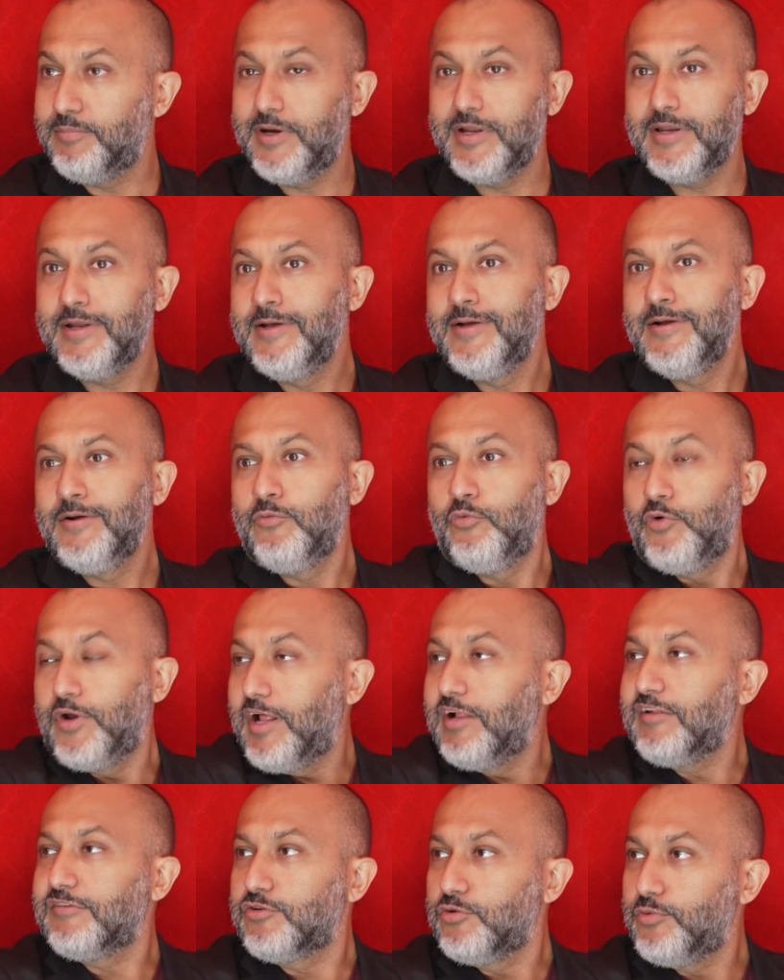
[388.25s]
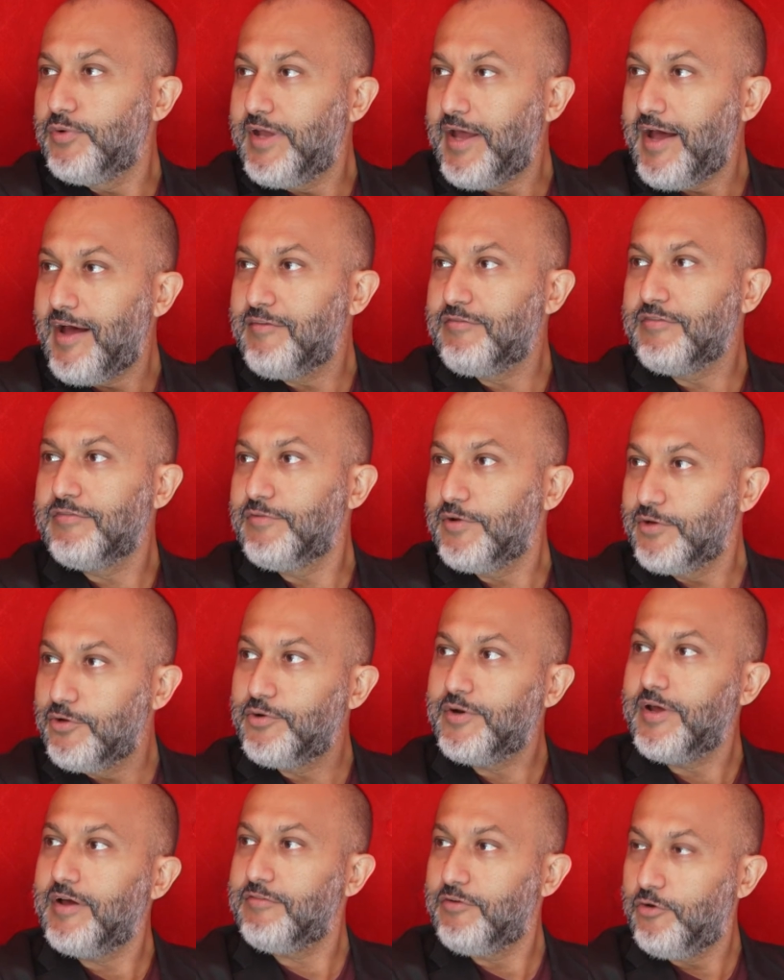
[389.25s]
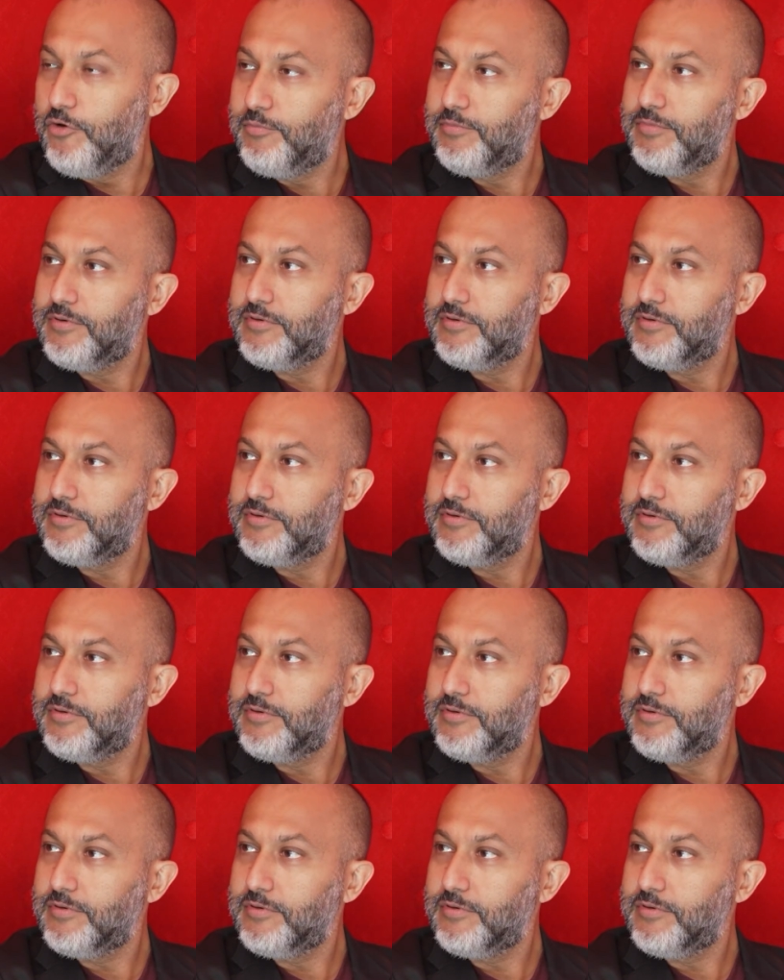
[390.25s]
But what else do we have if we don't have hope?